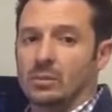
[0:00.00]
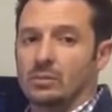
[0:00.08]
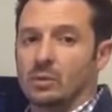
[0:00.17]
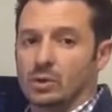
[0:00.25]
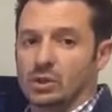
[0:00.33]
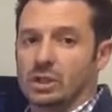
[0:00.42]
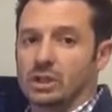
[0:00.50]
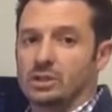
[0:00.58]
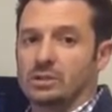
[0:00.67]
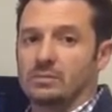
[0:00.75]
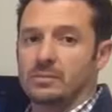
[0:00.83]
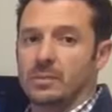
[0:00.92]
or
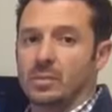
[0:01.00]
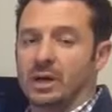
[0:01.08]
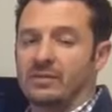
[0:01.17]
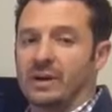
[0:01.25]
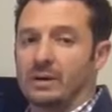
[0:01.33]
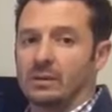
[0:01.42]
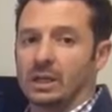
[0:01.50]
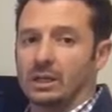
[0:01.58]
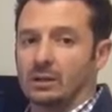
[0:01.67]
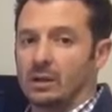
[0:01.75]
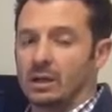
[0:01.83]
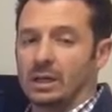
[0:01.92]
such. But I found, like
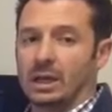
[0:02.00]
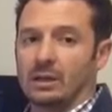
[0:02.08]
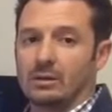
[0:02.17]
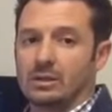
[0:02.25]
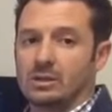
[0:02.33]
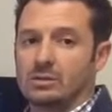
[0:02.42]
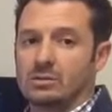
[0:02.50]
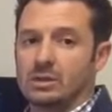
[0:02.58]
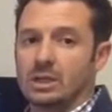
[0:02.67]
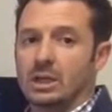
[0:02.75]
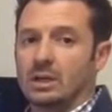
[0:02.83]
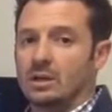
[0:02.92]
in the lawn care industry,